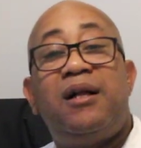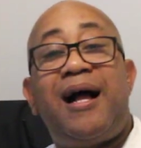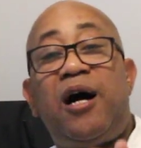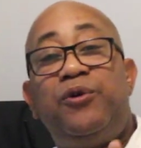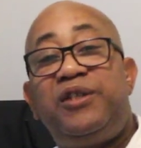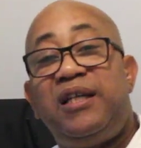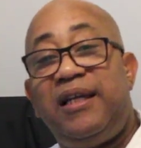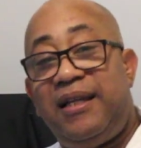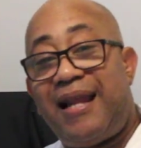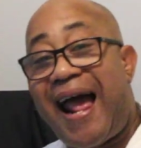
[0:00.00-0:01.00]
out
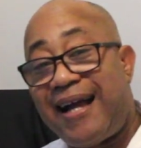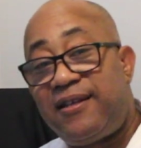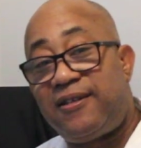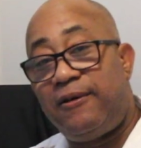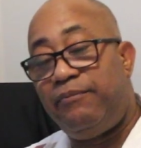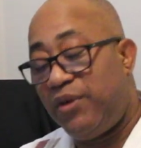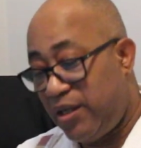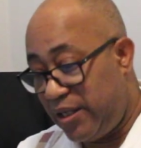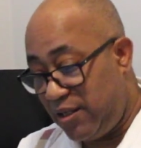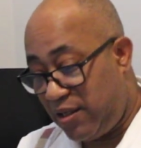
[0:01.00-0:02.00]
in Aksum
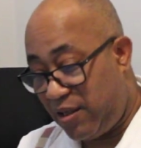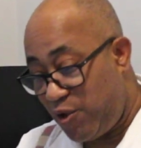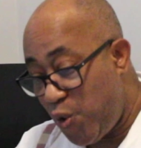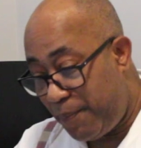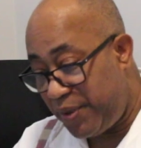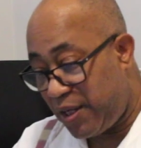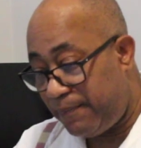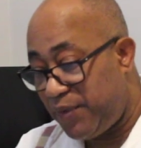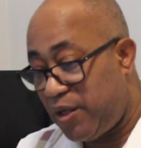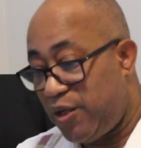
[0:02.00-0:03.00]
and Ethiopia.
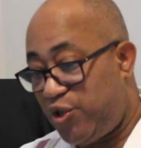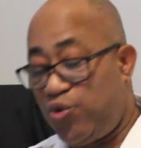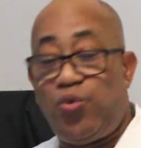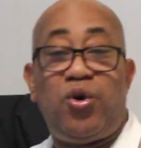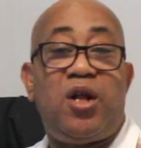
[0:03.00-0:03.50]
So